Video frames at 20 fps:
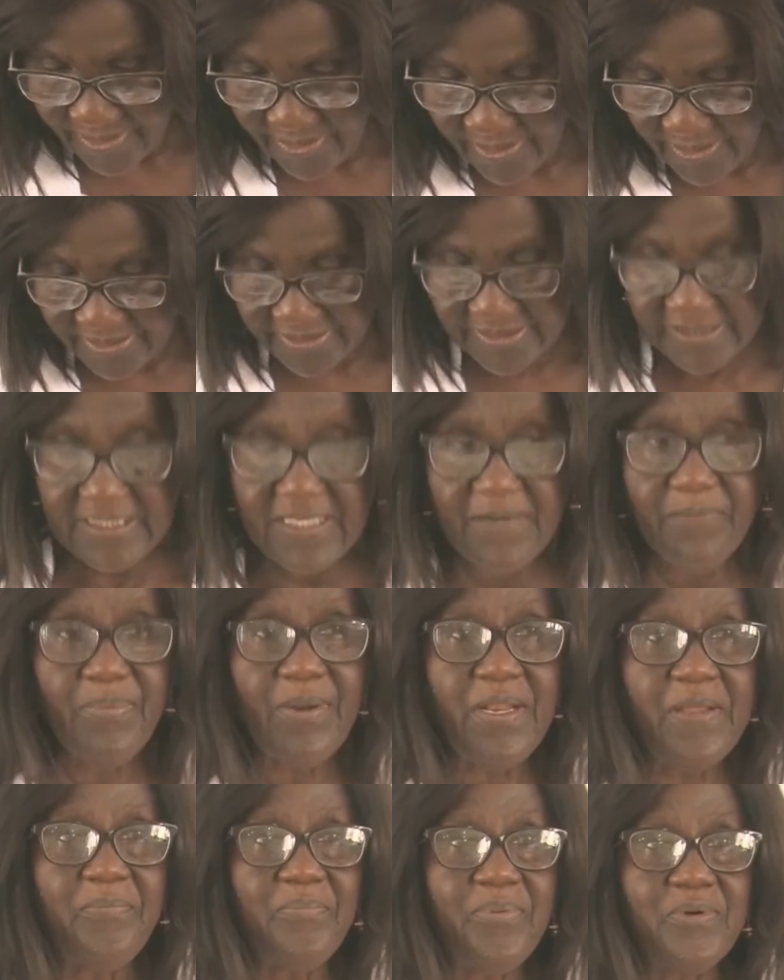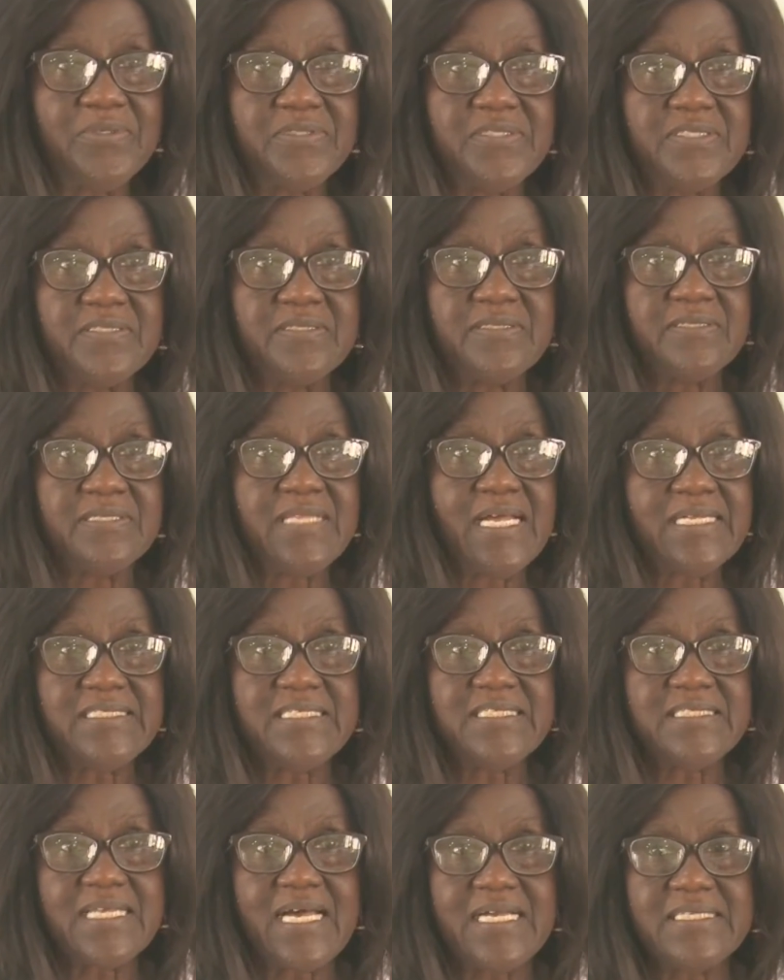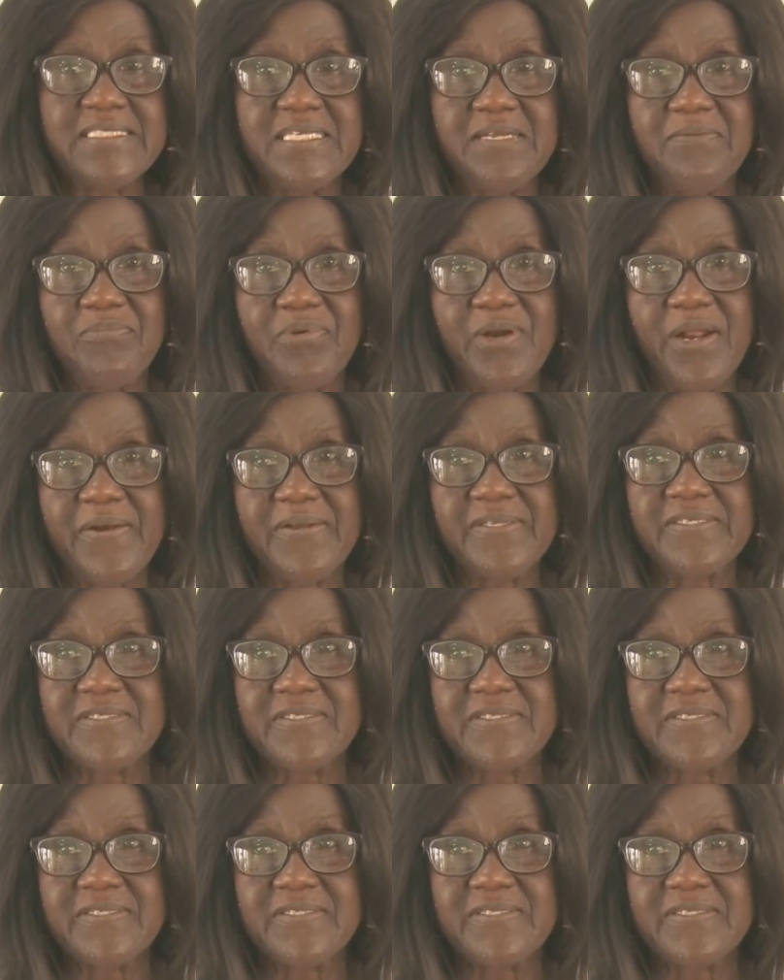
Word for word: Simply put, that is our temporary